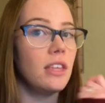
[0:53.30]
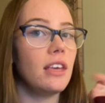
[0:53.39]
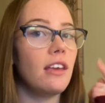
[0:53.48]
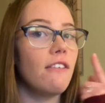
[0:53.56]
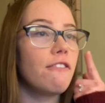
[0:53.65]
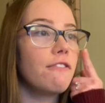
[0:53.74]

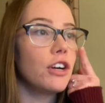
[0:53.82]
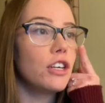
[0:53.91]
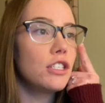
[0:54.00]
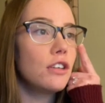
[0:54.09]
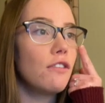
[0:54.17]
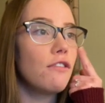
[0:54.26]
the
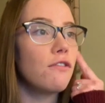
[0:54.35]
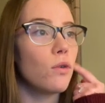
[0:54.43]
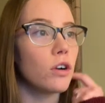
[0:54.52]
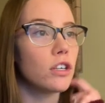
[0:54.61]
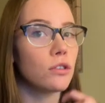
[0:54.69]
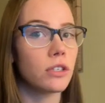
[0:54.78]
first
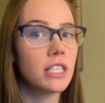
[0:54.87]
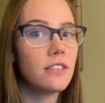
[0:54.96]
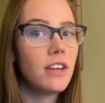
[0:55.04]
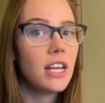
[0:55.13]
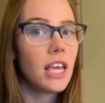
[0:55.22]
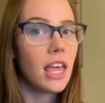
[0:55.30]
4 sources
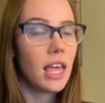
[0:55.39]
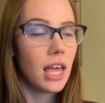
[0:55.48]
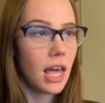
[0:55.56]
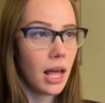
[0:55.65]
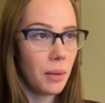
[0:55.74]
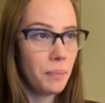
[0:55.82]
of
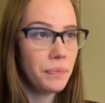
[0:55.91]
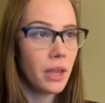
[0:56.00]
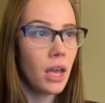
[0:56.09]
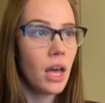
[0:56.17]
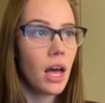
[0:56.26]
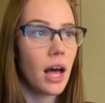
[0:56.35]
income
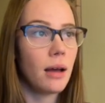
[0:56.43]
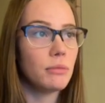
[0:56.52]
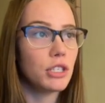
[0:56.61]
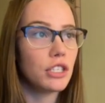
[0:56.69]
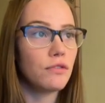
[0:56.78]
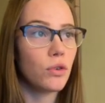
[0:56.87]

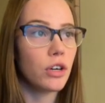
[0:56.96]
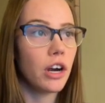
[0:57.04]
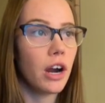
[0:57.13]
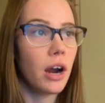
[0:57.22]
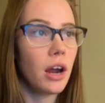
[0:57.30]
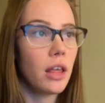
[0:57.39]
just
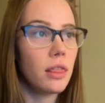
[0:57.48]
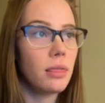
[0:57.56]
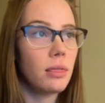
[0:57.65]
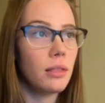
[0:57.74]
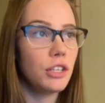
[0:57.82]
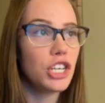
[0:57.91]
for
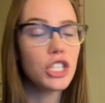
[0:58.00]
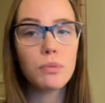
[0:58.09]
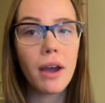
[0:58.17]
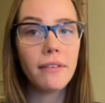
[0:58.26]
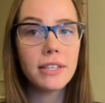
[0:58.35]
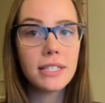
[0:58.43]
Jared's
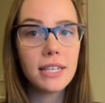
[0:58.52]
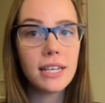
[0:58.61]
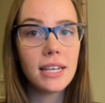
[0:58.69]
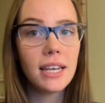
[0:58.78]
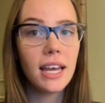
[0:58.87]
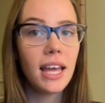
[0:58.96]

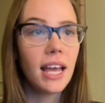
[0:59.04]
privacy,